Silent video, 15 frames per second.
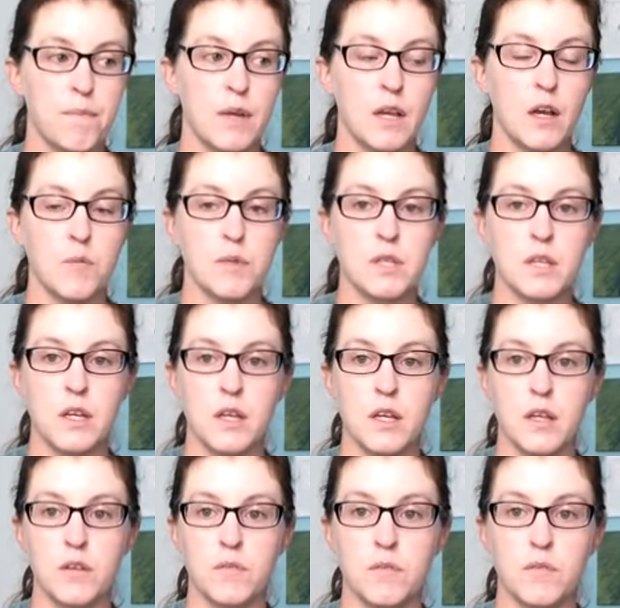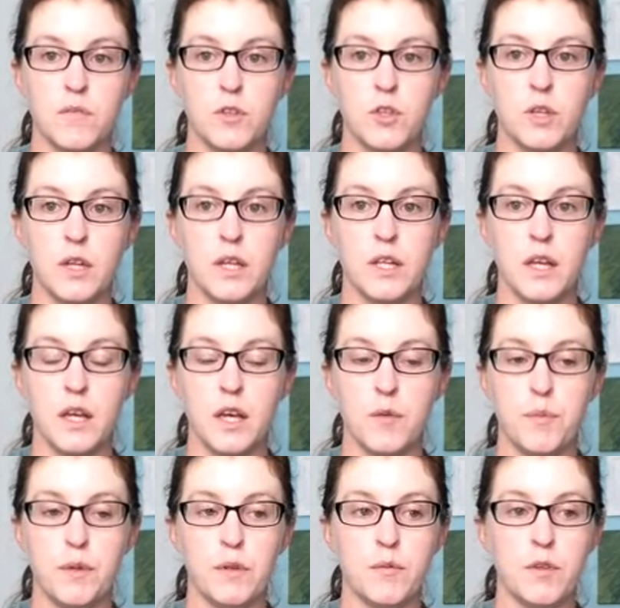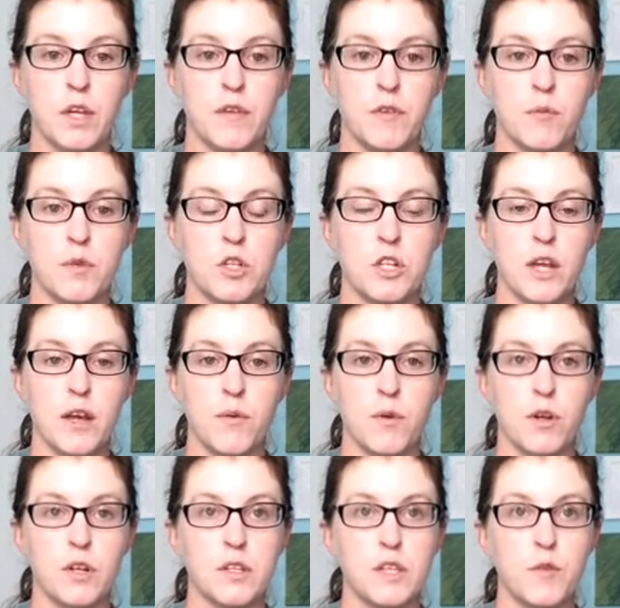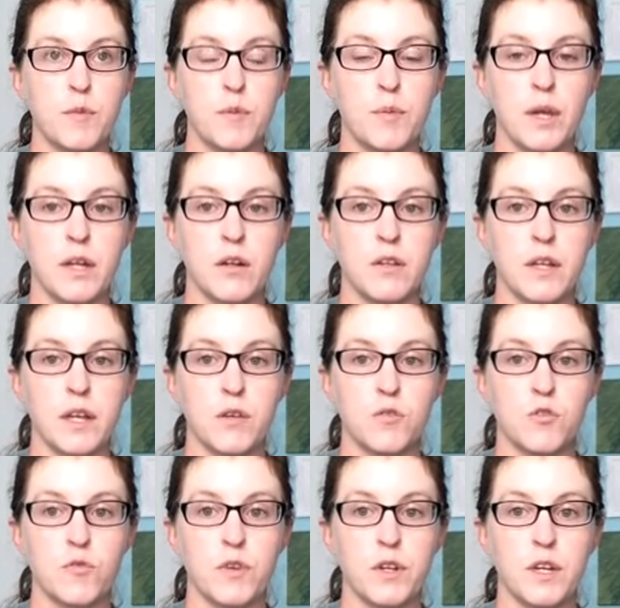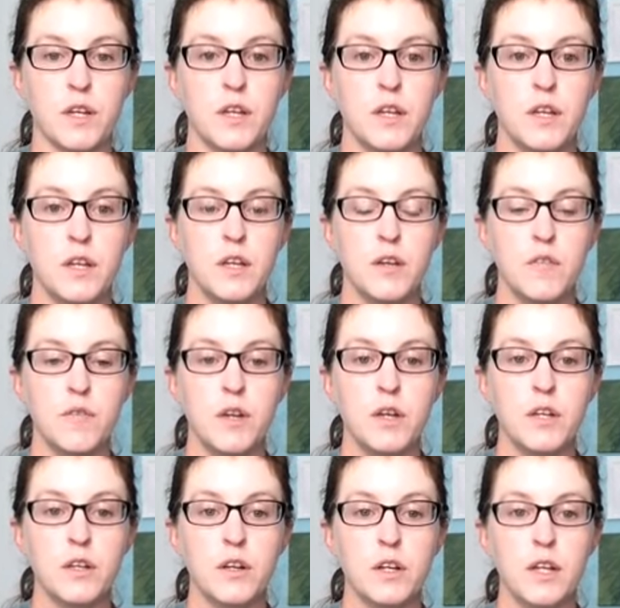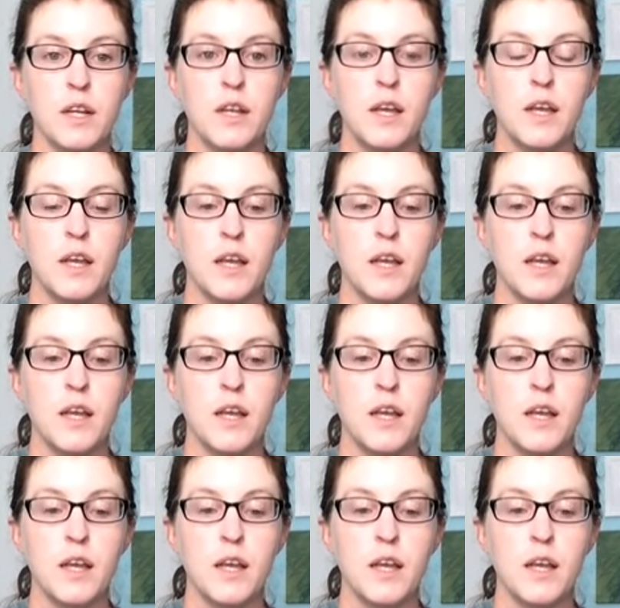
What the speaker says: my son cleaned up and gave him a shower, because he'd been playing all day. It was very, very dirty.